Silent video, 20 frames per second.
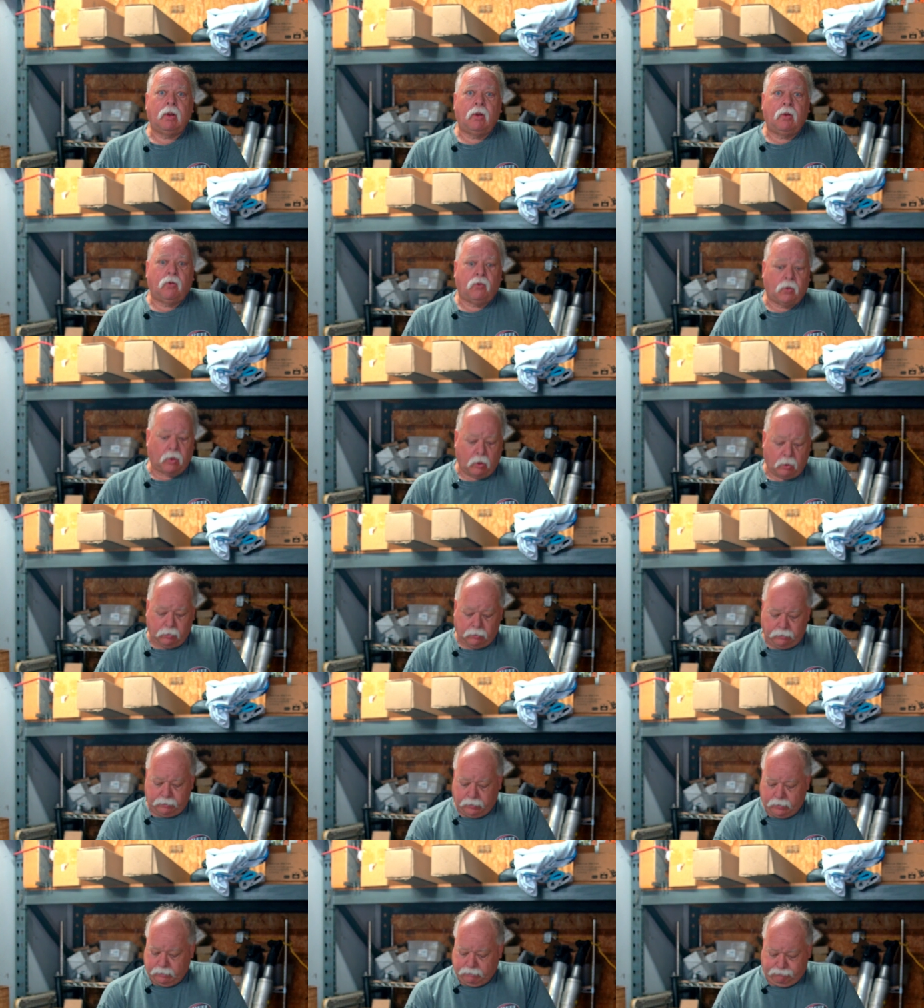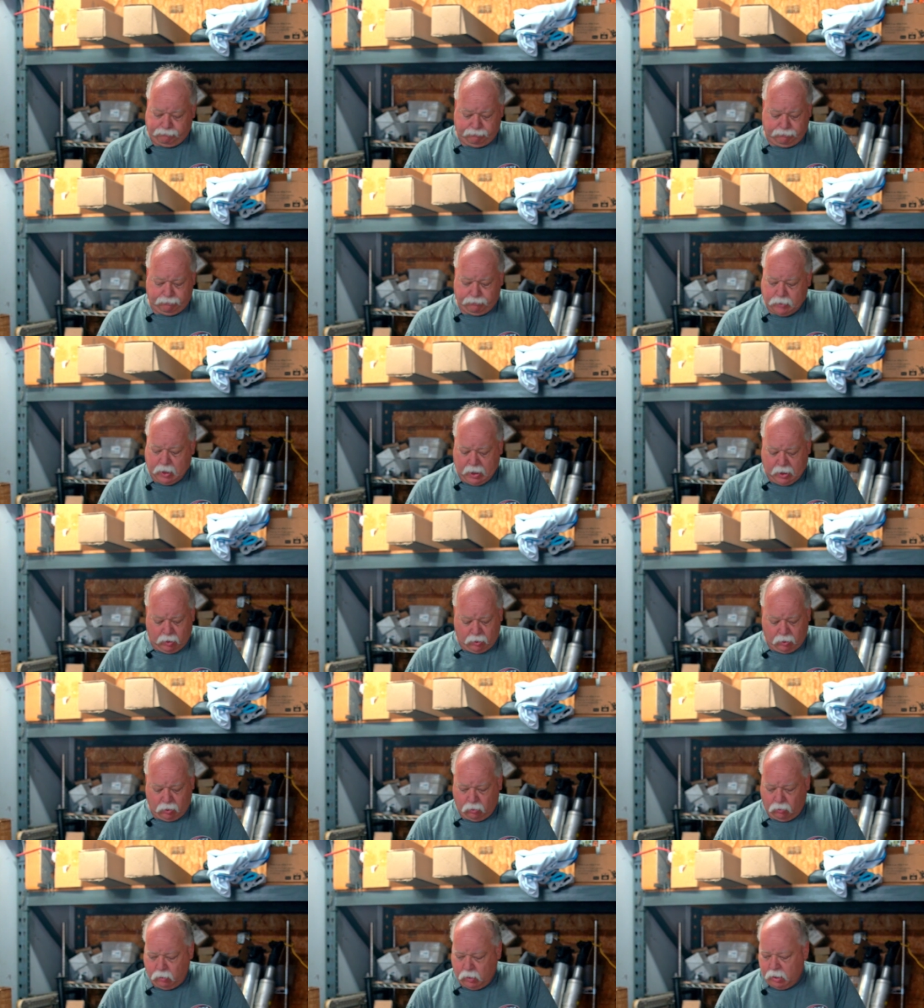So I don't
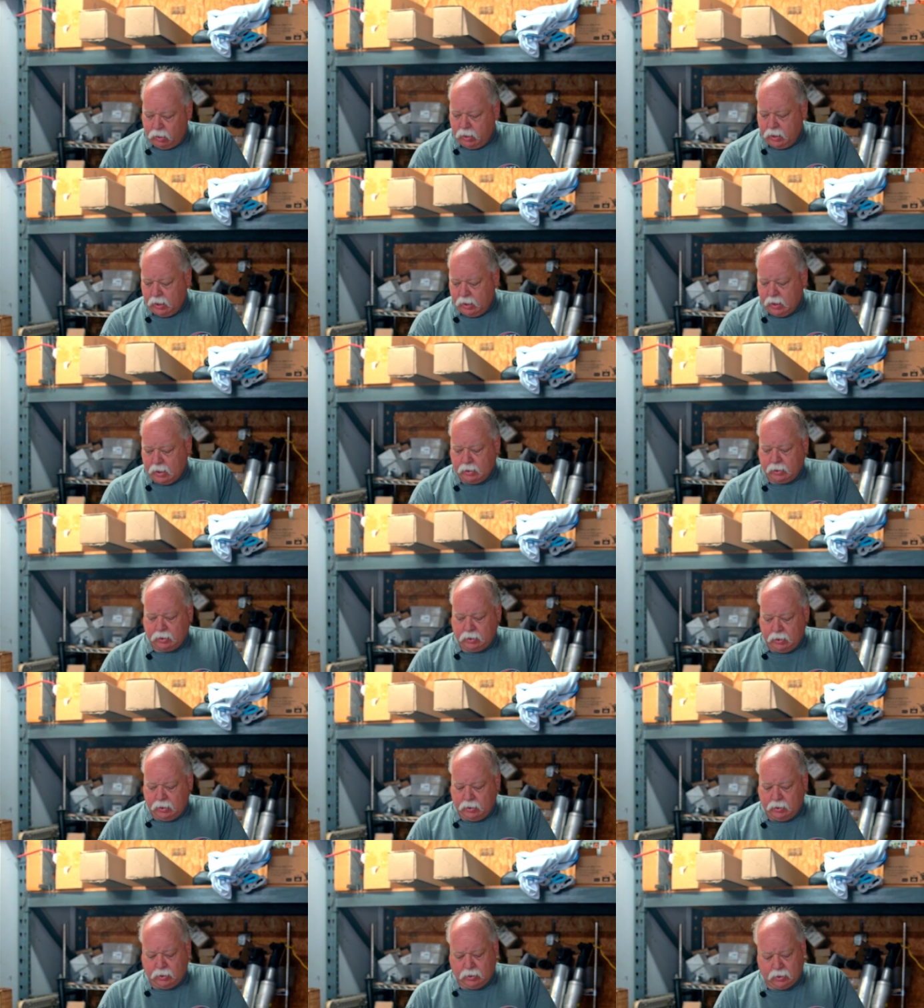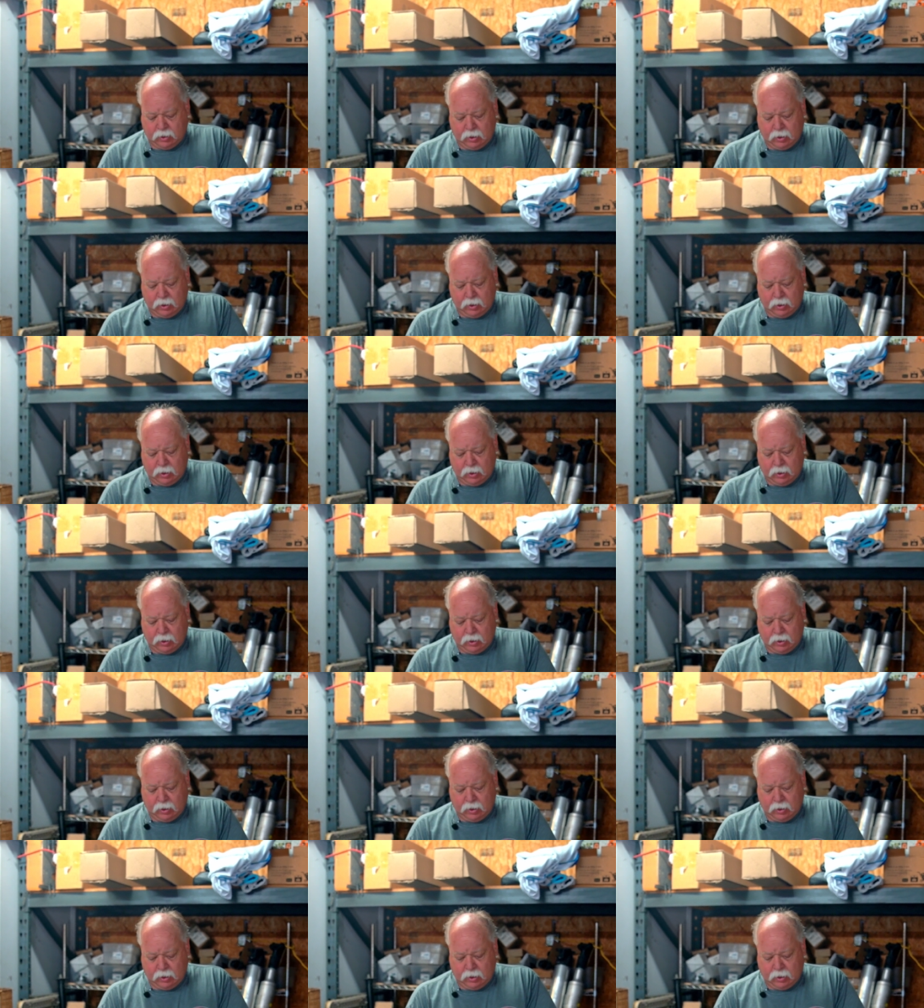know where he got these.